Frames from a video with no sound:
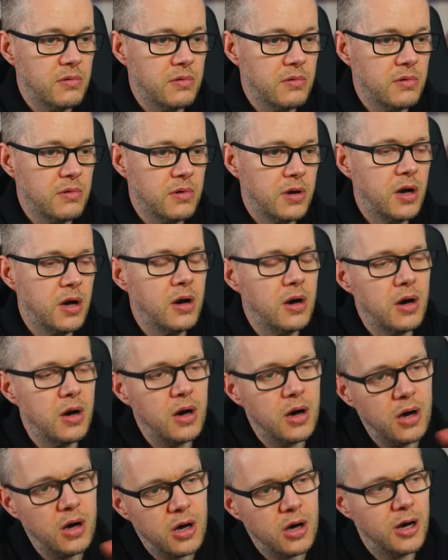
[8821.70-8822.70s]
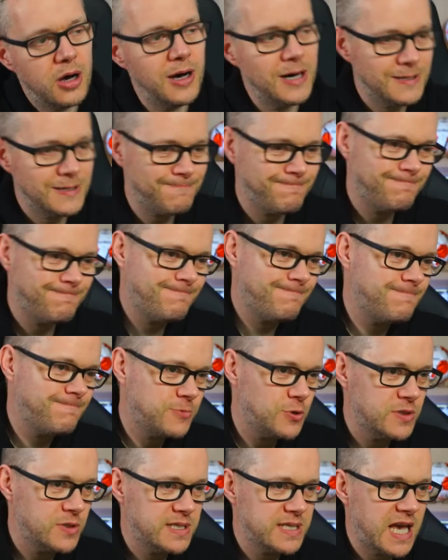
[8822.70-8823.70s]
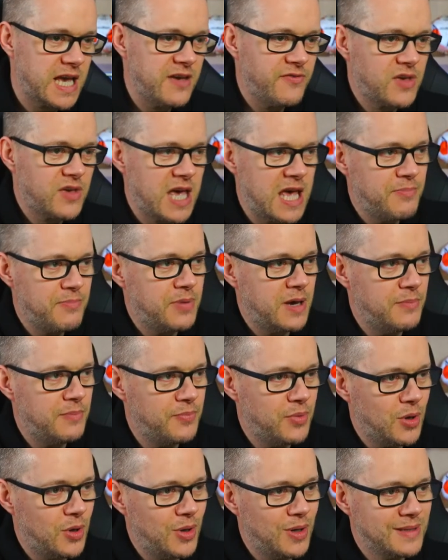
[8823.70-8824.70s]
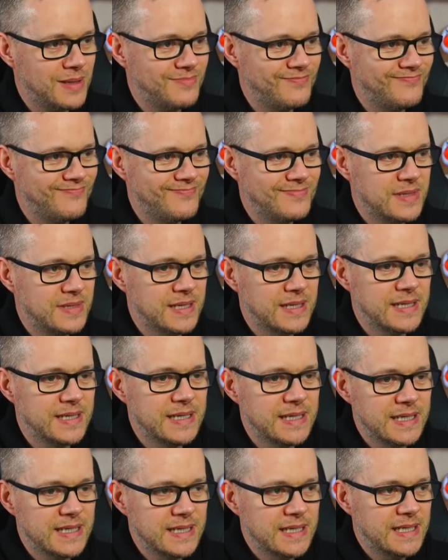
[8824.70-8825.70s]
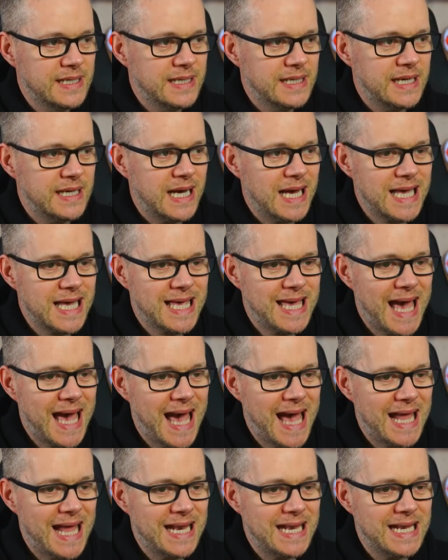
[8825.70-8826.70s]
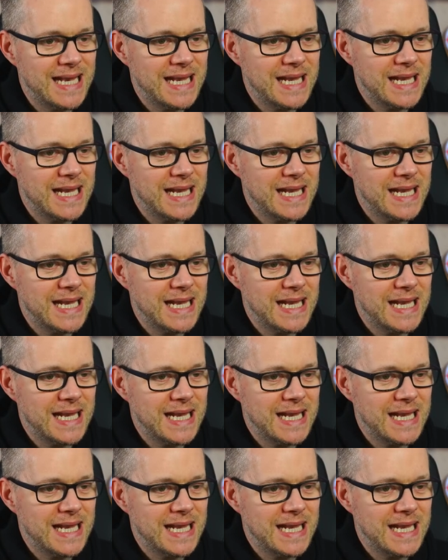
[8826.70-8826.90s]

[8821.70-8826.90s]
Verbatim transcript: Ah, oh, good save, keeper, but again,